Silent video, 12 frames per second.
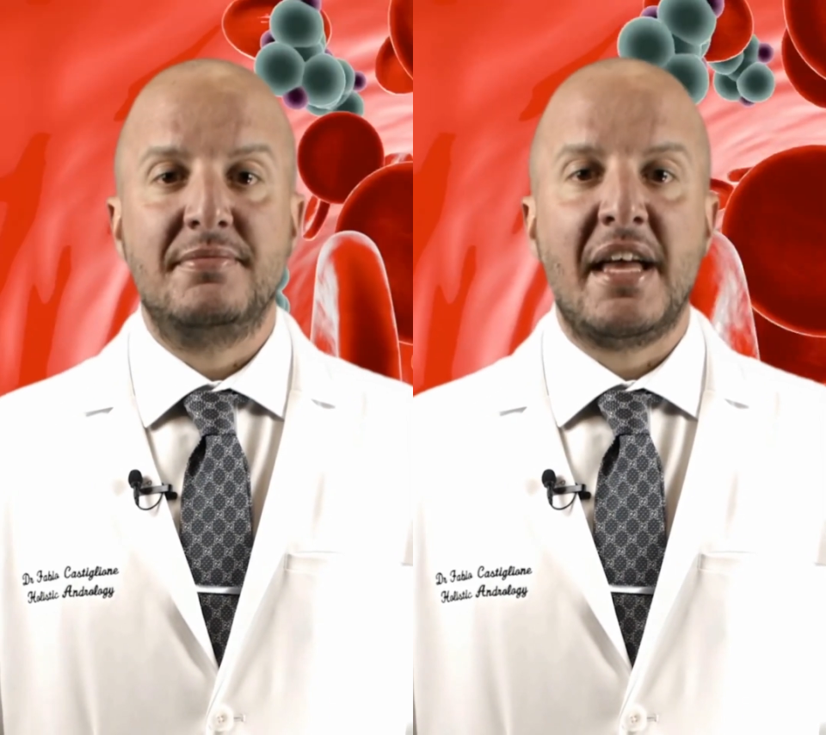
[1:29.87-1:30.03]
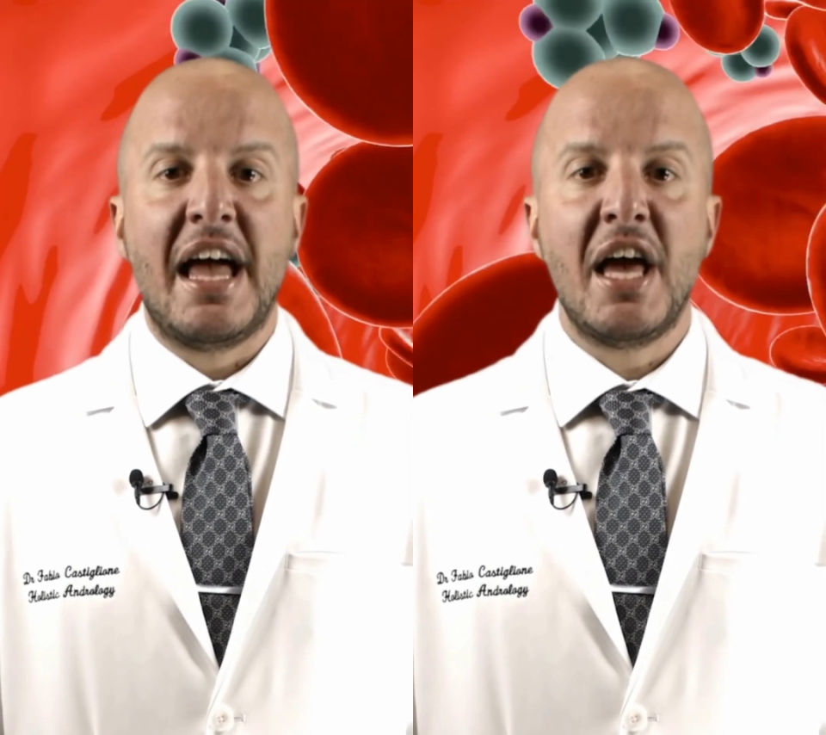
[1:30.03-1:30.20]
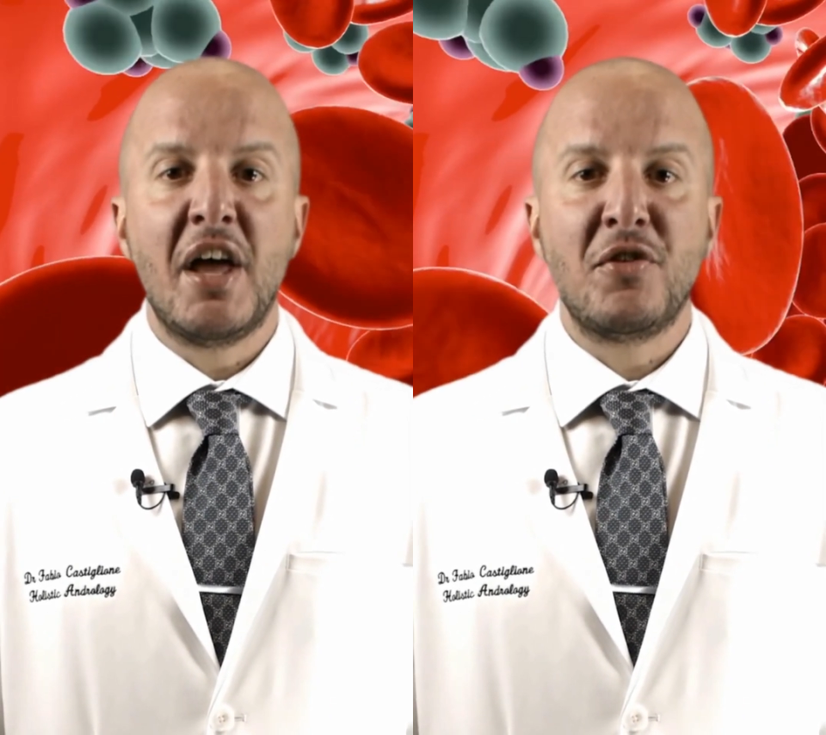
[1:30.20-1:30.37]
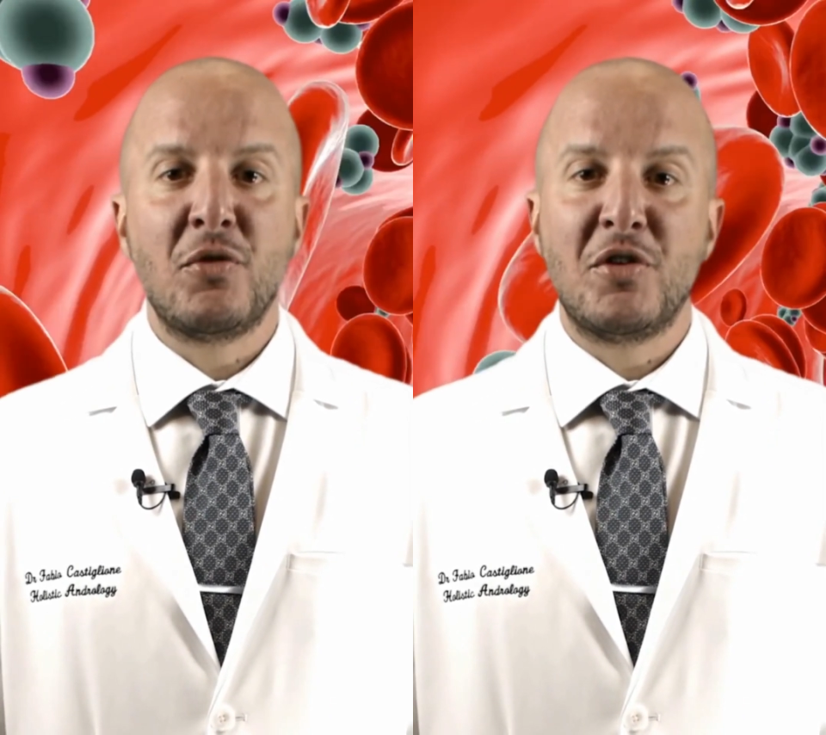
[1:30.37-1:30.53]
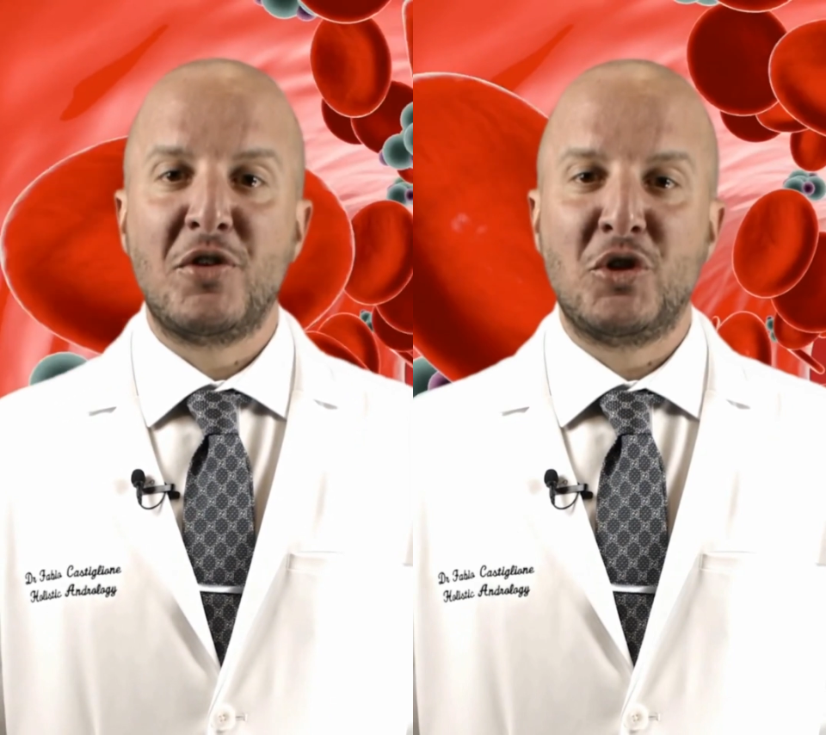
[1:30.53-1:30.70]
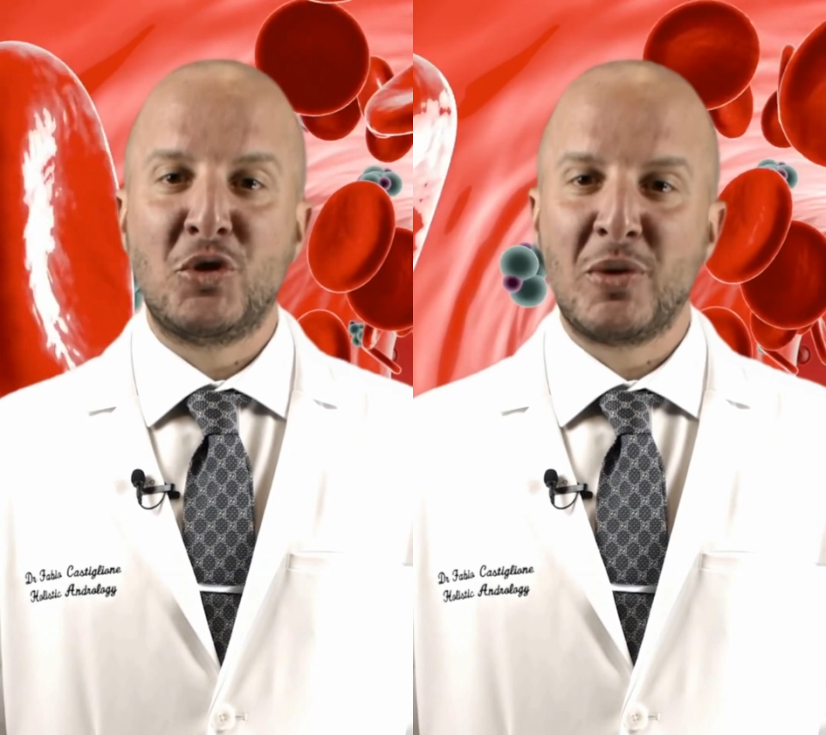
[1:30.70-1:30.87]
I often
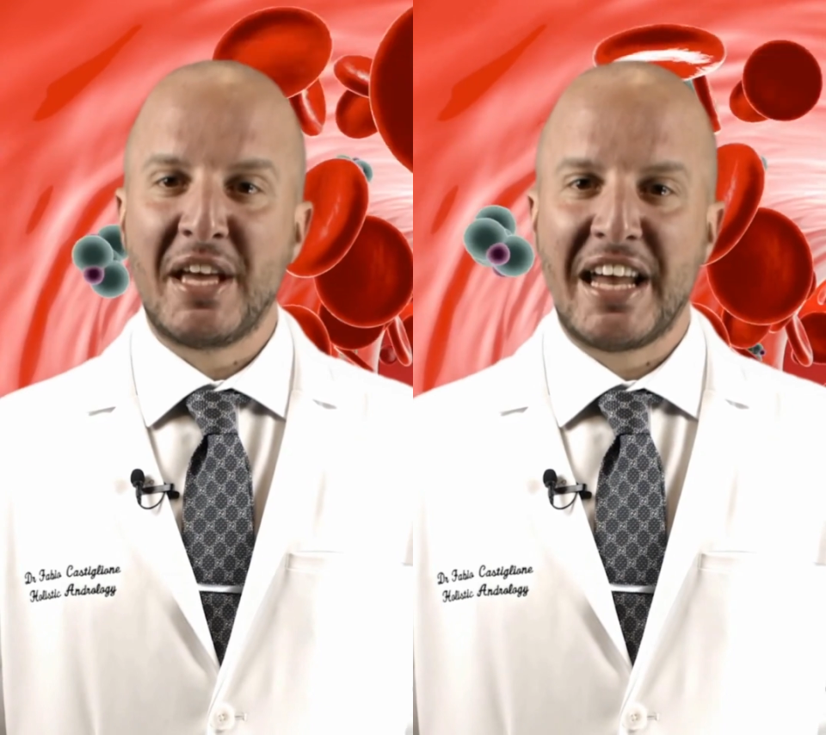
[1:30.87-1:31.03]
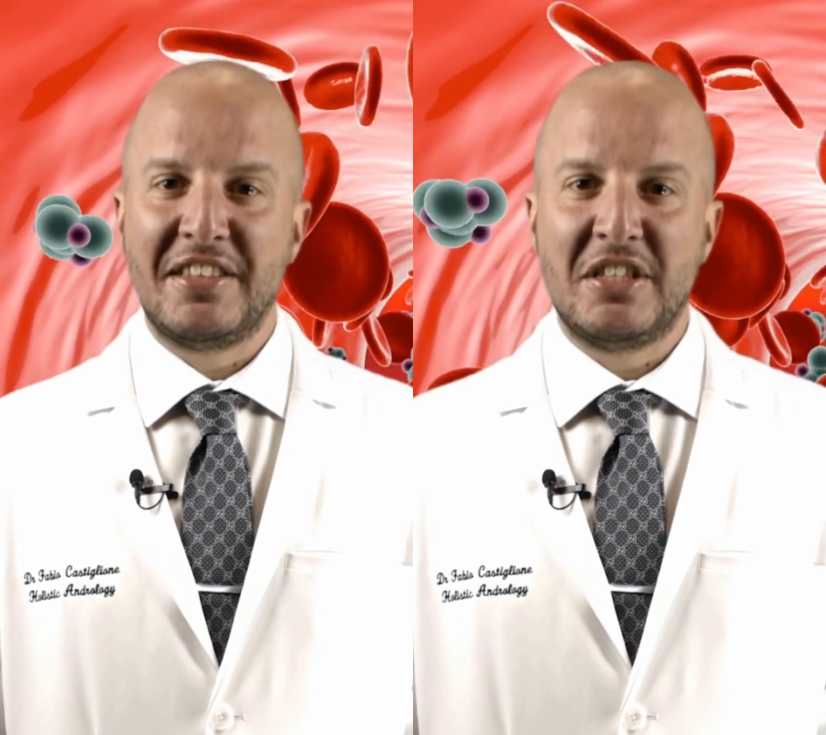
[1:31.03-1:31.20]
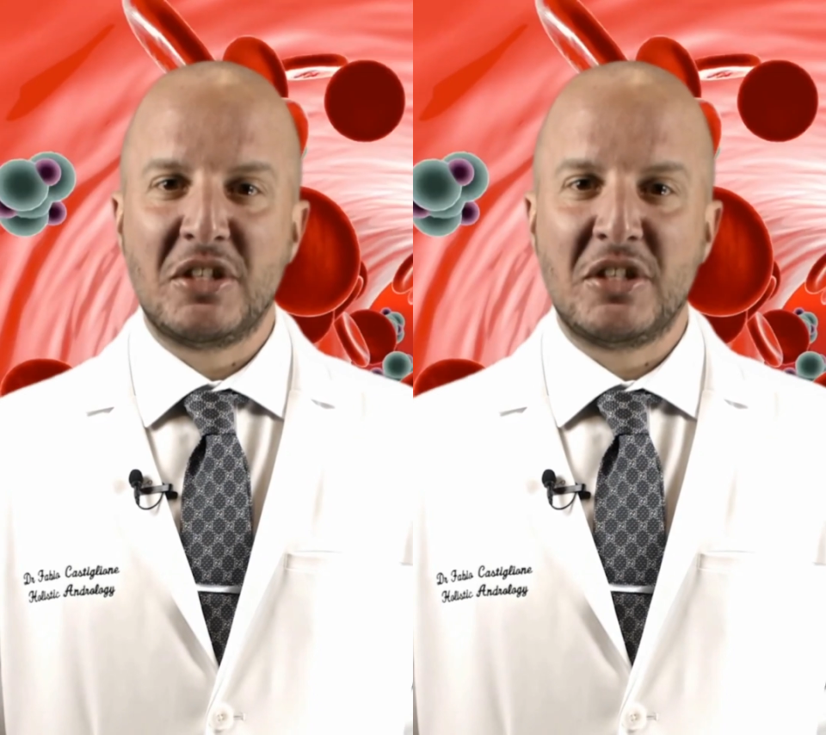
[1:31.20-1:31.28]
refer to it as the